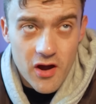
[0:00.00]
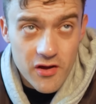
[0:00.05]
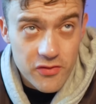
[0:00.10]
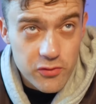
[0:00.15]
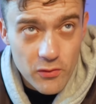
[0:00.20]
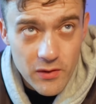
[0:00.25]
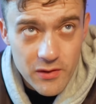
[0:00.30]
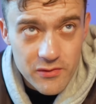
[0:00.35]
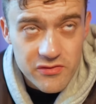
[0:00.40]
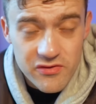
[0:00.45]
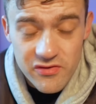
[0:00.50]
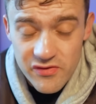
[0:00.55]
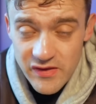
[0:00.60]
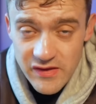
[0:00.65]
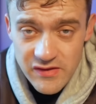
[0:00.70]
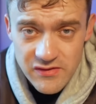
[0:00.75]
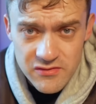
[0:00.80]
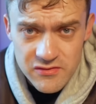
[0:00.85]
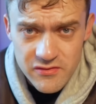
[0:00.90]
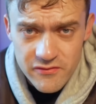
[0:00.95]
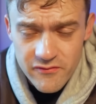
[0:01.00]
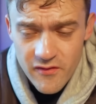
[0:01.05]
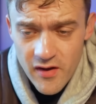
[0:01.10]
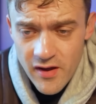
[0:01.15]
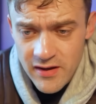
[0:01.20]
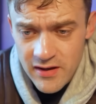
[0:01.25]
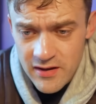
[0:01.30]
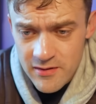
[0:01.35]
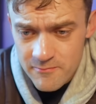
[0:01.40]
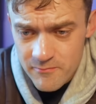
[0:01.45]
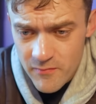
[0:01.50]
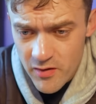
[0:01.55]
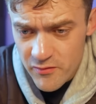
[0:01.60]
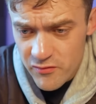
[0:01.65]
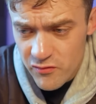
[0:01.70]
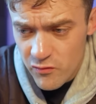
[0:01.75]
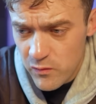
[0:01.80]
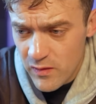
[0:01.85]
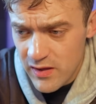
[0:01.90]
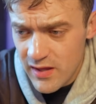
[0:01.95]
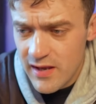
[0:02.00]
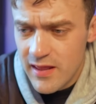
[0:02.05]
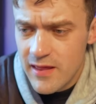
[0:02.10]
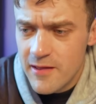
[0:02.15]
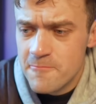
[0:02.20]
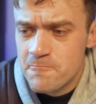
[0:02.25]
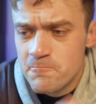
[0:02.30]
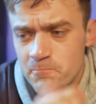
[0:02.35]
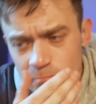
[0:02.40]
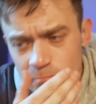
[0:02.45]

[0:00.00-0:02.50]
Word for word: I thought that was season defining. I was tweeting it